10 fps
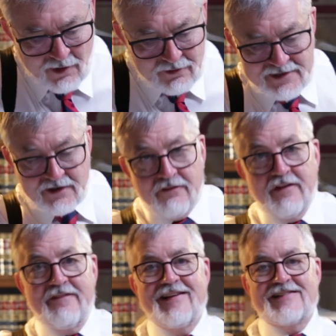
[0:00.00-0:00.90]
The marital standard
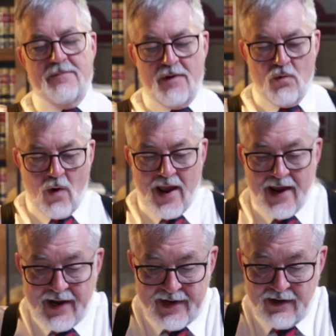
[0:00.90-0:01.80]
of living is to be
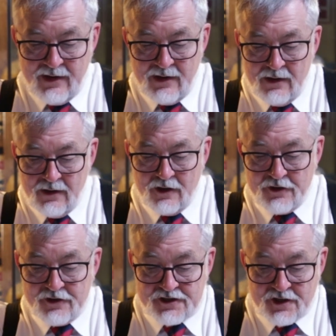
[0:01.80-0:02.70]
weighed
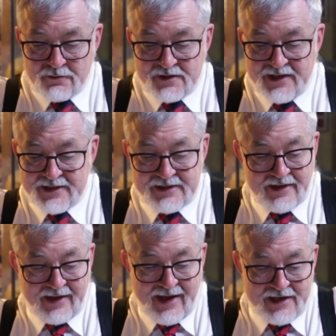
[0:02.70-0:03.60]
under the
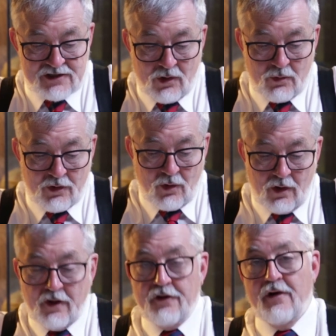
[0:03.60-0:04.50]
circumstances of the case along with
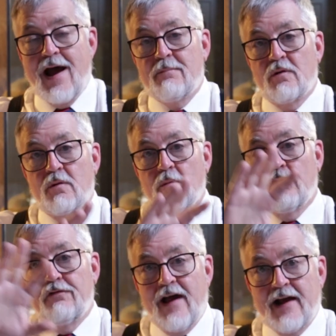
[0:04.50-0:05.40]
all other
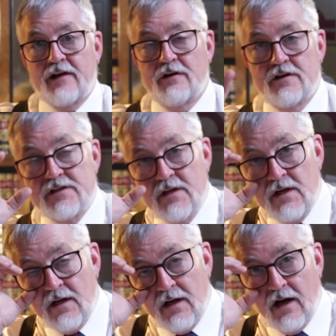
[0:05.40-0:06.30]
applicable factors
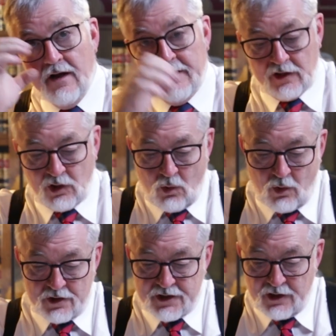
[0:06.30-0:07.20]
that the
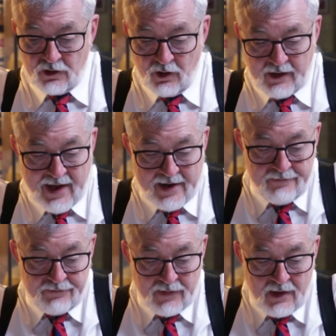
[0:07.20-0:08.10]
court's going to look
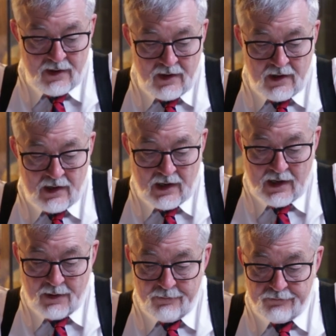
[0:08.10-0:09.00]
at.
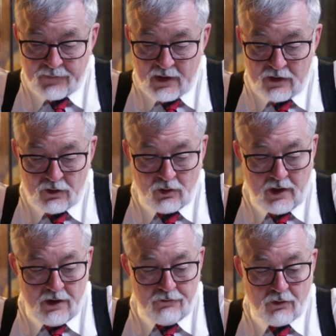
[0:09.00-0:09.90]
They're
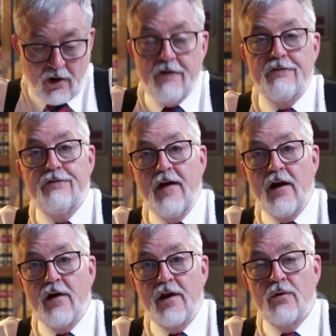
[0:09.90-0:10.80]
looking for a
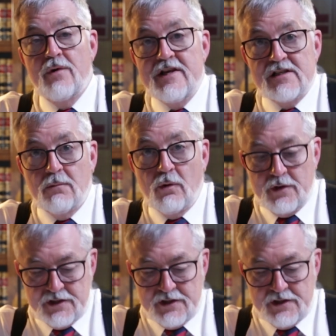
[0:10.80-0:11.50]
fair and reasonable